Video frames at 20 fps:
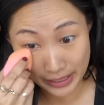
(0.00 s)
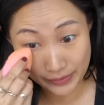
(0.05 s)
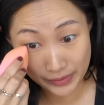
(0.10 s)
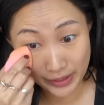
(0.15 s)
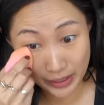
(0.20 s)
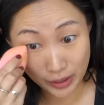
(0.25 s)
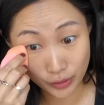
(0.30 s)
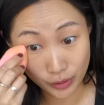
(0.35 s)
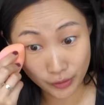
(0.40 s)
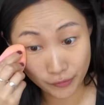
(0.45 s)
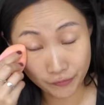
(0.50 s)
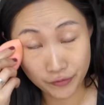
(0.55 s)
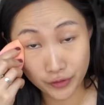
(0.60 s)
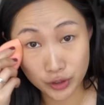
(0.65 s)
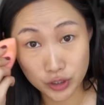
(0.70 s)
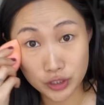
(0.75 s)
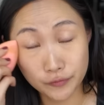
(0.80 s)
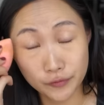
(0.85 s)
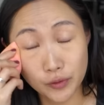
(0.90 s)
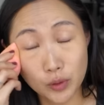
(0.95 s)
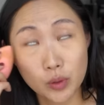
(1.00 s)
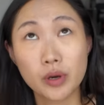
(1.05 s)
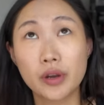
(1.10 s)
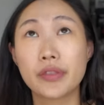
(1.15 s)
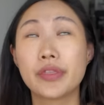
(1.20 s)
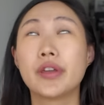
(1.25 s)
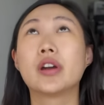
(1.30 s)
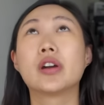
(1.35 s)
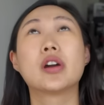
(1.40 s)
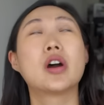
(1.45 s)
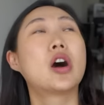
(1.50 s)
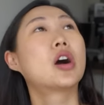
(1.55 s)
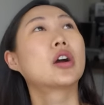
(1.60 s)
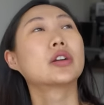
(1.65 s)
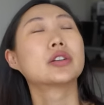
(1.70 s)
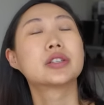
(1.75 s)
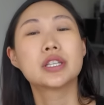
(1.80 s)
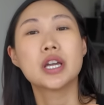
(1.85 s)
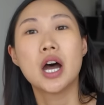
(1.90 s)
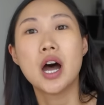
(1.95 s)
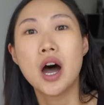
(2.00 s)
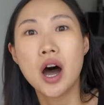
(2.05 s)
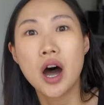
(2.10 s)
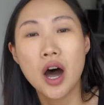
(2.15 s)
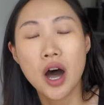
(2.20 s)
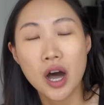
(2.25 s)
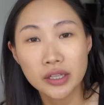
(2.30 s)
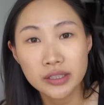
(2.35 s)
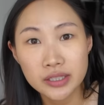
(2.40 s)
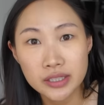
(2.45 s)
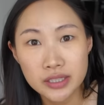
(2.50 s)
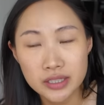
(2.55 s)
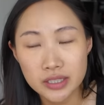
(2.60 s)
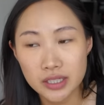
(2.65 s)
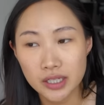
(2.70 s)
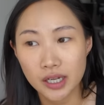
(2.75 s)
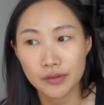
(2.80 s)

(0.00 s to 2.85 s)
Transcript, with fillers: And then on the first floor, there are tons